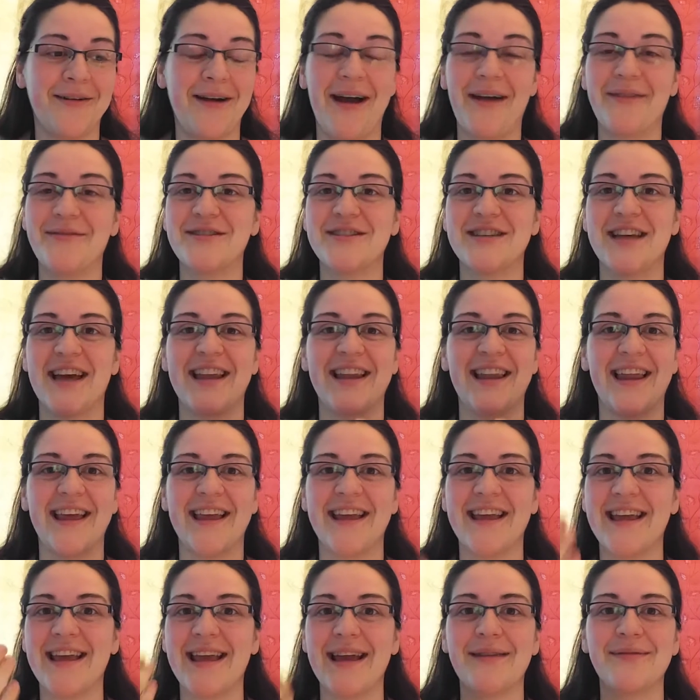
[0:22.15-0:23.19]
I've just had
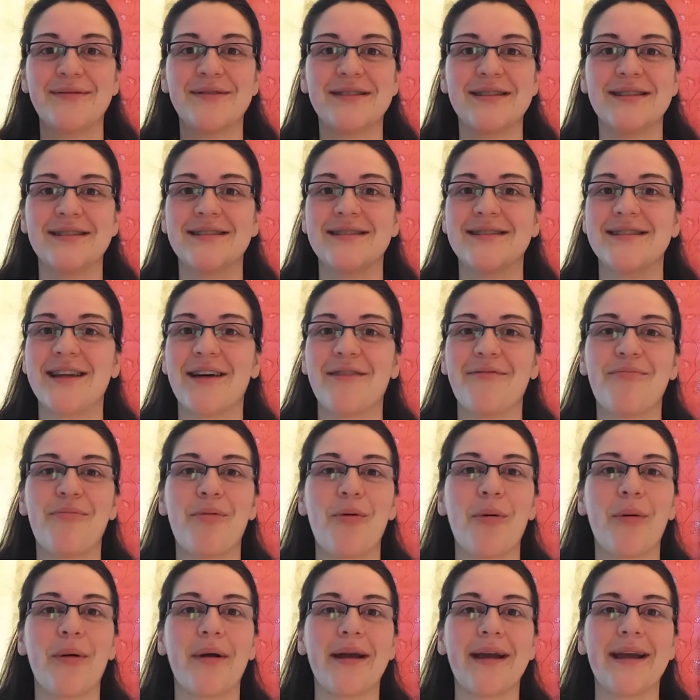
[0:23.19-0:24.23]
like gifts and stuff
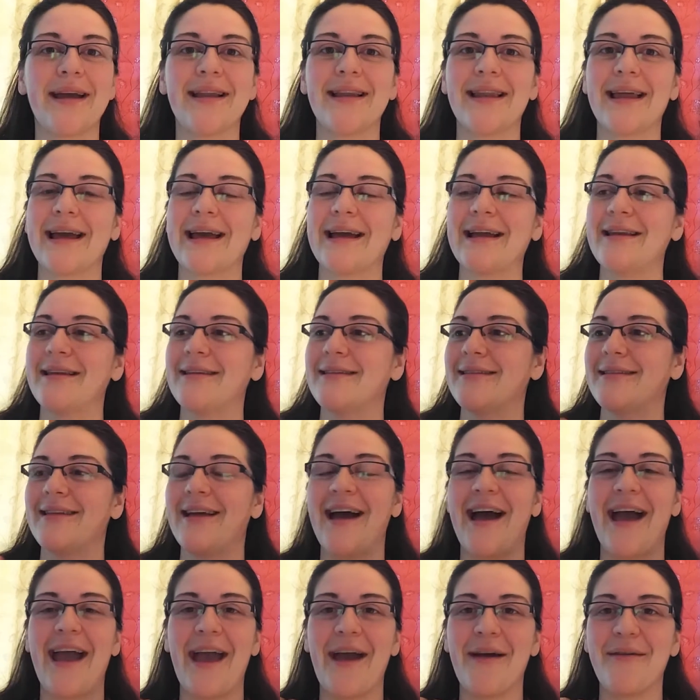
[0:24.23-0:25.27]
pouring it. Like,
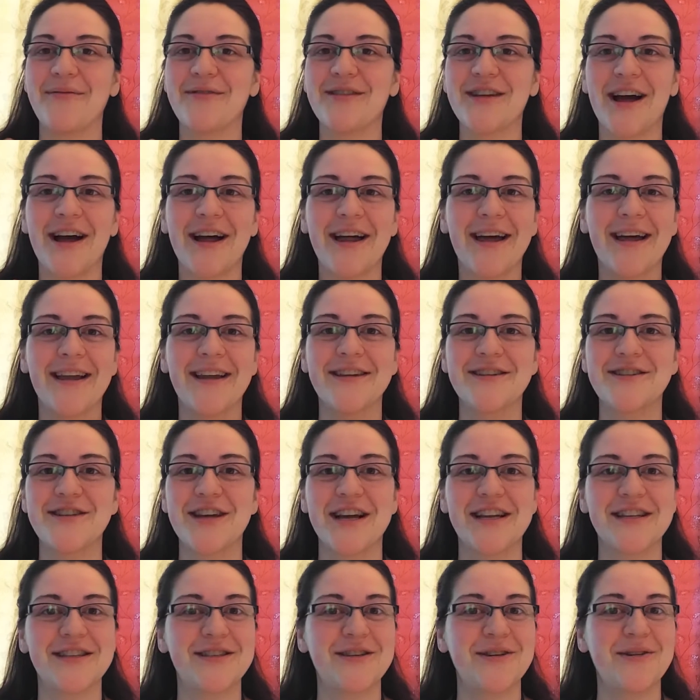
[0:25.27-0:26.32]
I have not had a
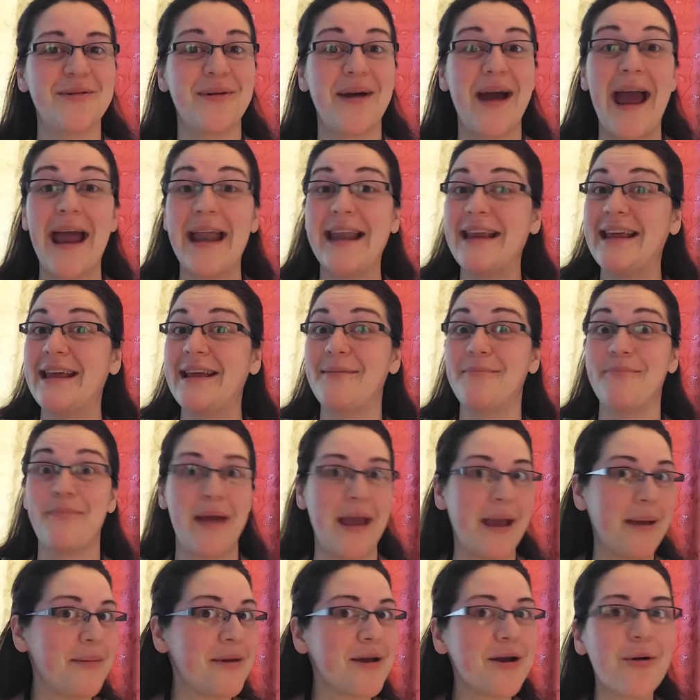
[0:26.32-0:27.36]
chance to do any
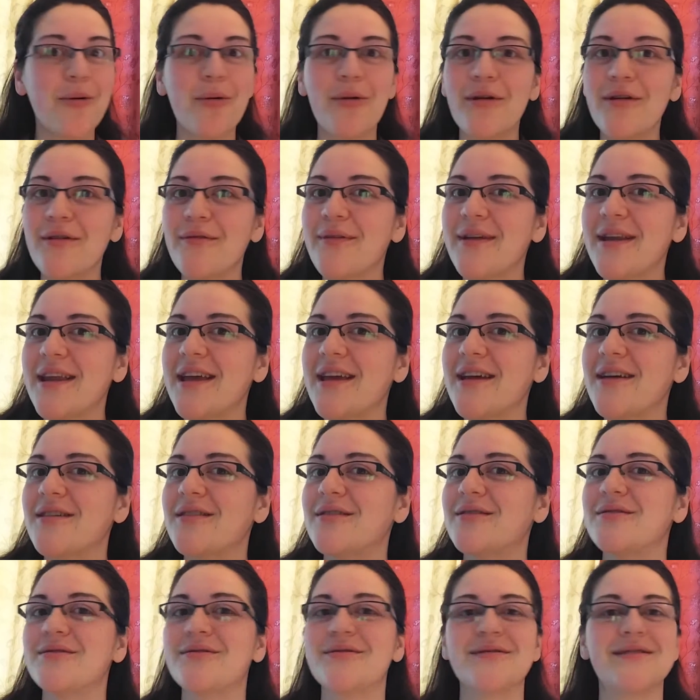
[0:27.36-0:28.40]
baby corner
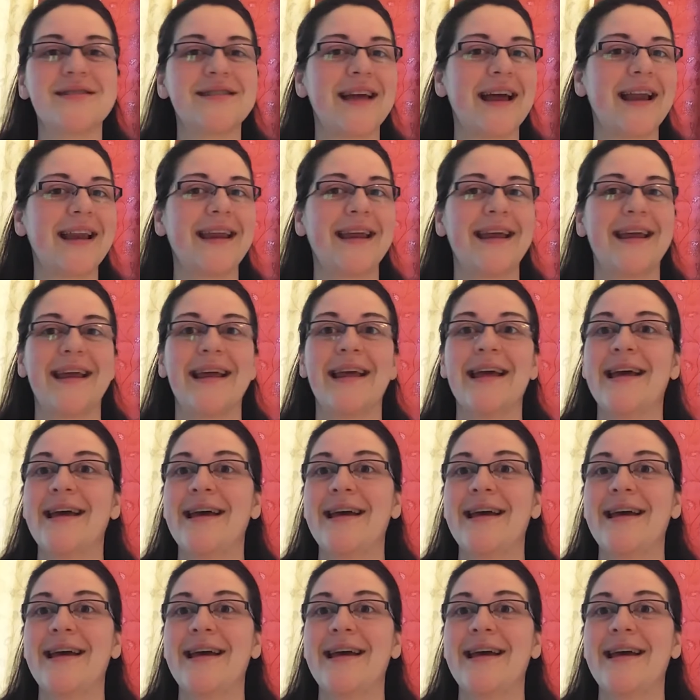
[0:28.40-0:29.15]
videos, any